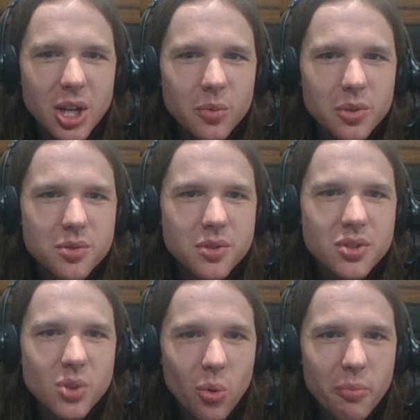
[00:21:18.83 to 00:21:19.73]
which were
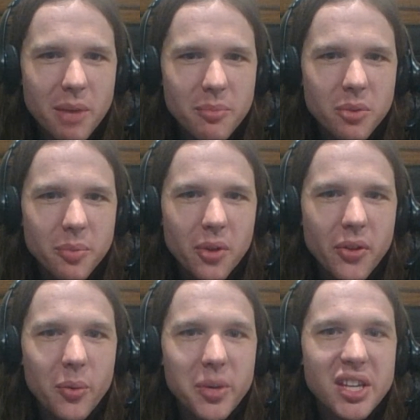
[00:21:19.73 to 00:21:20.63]
so memorable
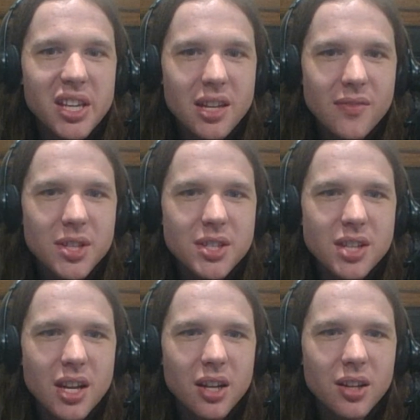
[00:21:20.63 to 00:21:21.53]
that we even
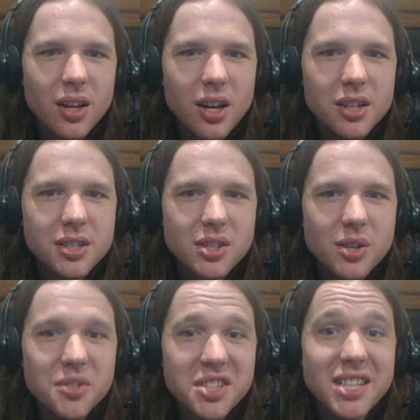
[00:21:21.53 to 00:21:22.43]
sang along to
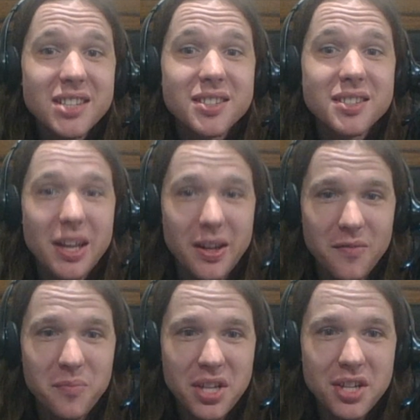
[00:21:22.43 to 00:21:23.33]
those instead
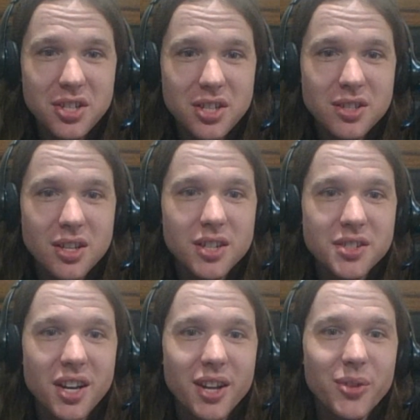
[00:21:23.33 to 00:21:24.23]
of PJ
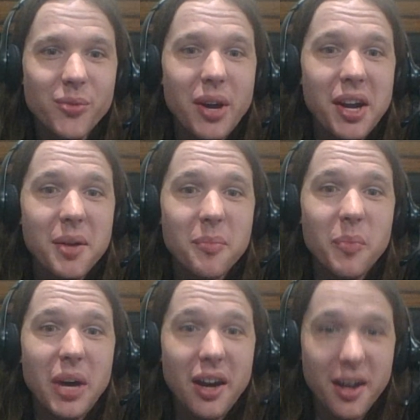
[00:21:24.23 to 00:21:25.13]
songs on the ride
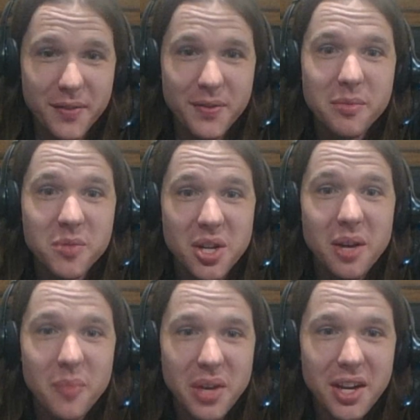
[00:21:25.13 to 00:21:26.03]
back from
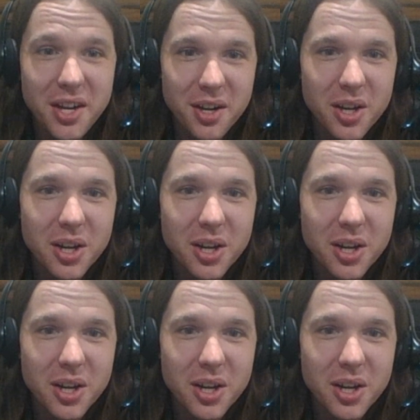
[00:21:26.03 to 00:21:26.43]
Champaign.